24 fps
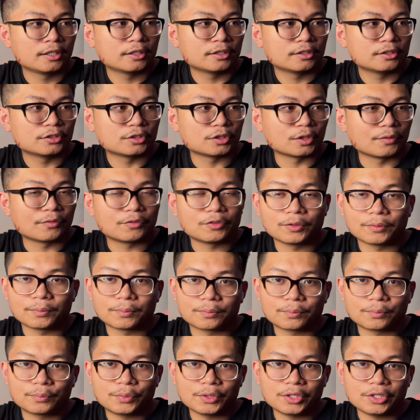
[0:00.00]
So if you
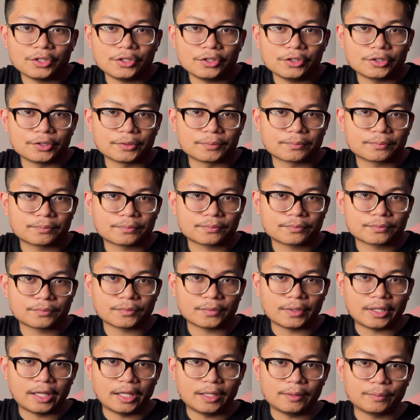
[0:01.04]
bring your
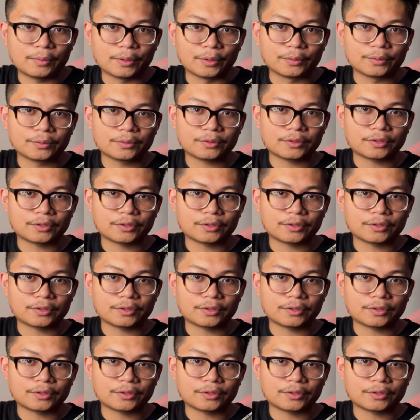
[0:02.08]
elbow